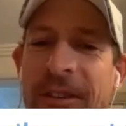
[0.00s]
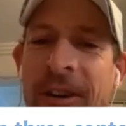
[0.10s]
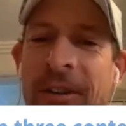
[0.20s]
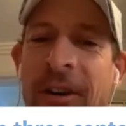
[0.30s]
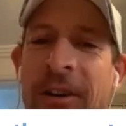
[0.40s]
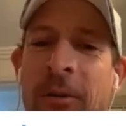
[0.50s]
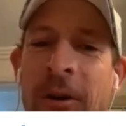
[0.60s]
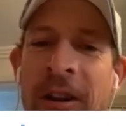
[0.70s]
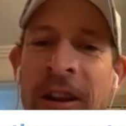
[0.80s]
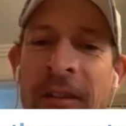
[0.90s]
I'd like to
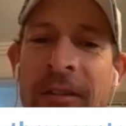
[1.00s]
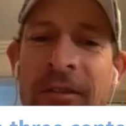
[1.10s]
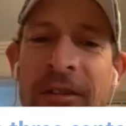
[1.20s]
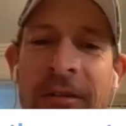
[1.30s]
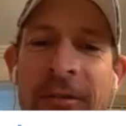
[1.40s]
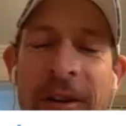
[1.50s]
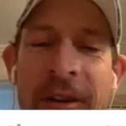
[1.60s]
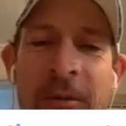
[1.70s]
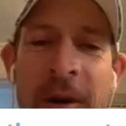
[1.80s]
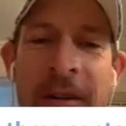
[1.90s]
ride in the Everest. I
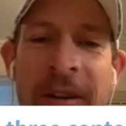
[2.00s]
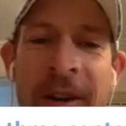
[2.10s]
was wondering